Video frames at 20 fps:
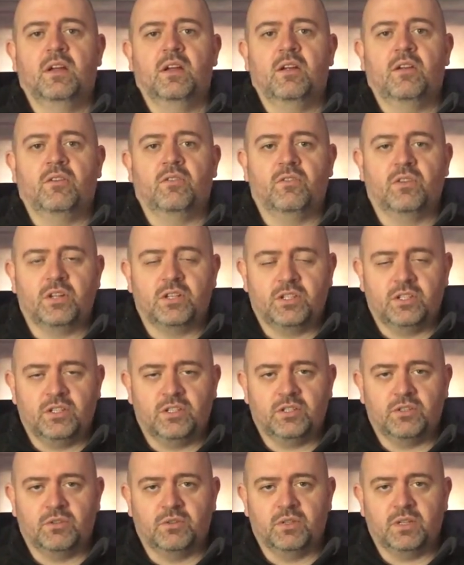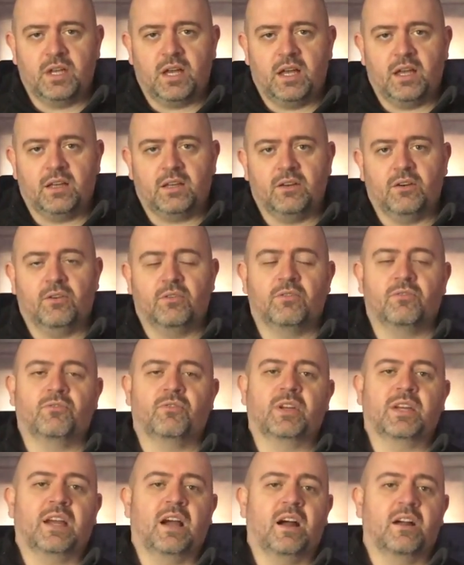Rishi Sunak,
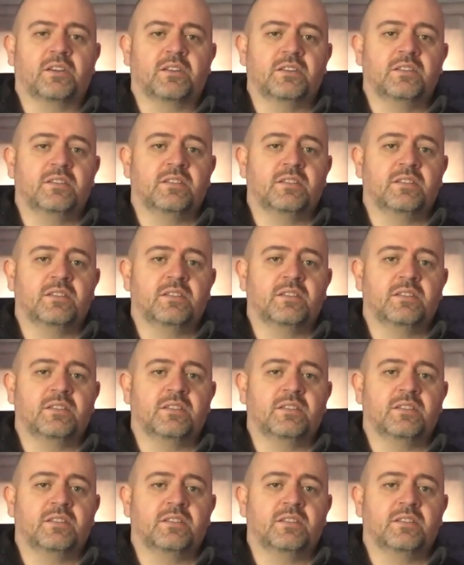regarding